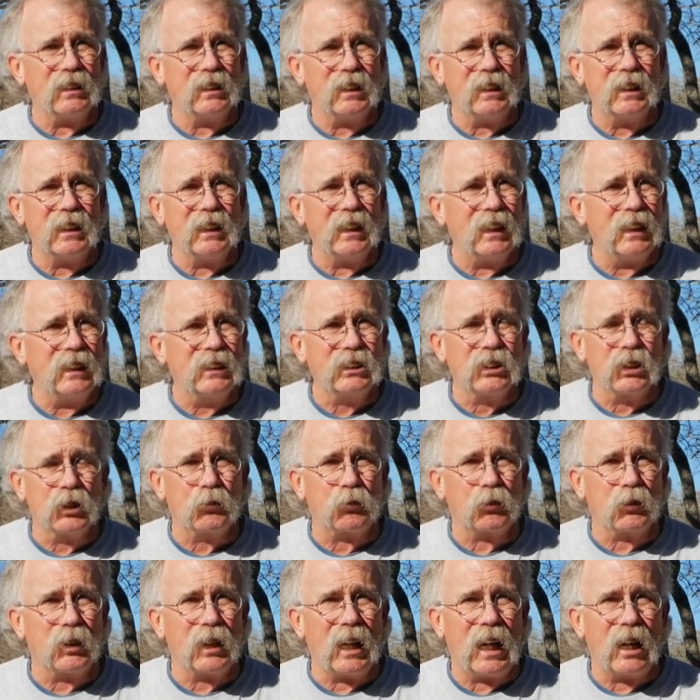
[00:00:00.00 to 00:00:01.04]
He's good
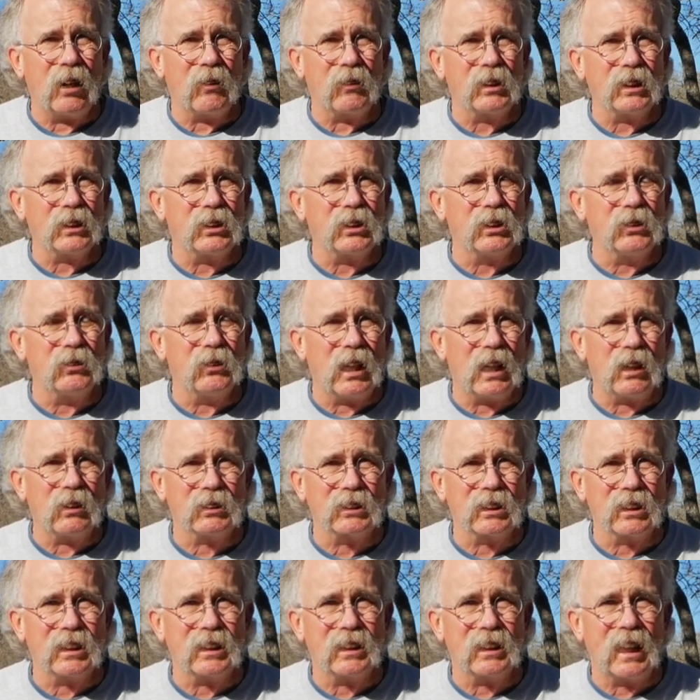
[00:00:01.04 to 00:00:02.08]
for an hour to 2
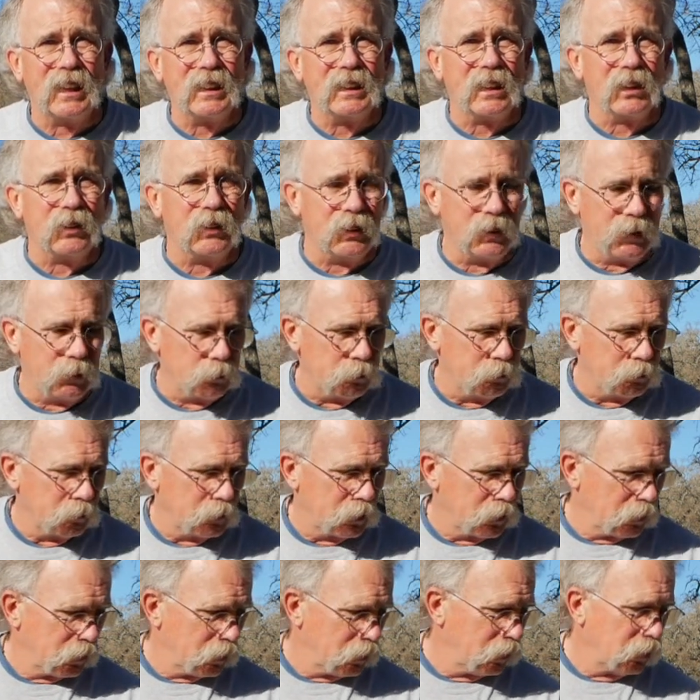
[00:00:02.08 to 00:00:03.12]
hours in it. I carried him
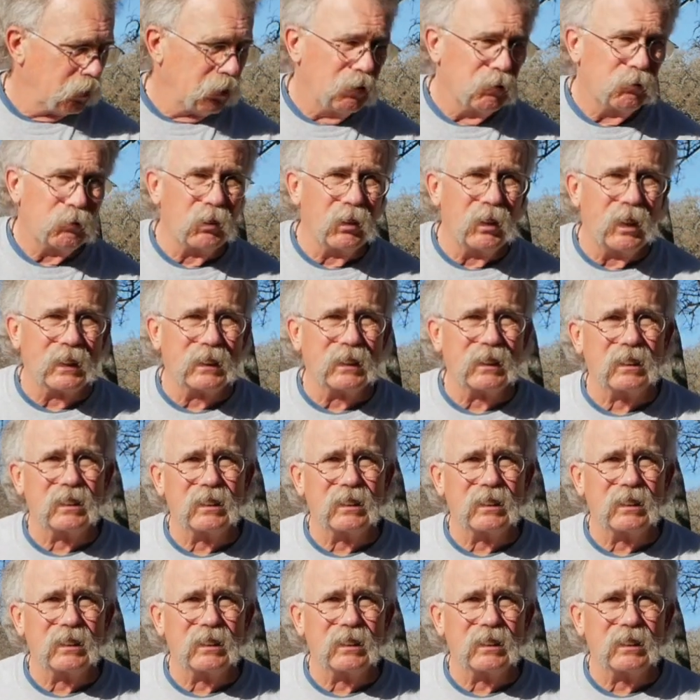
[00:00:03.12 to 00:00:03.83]
for like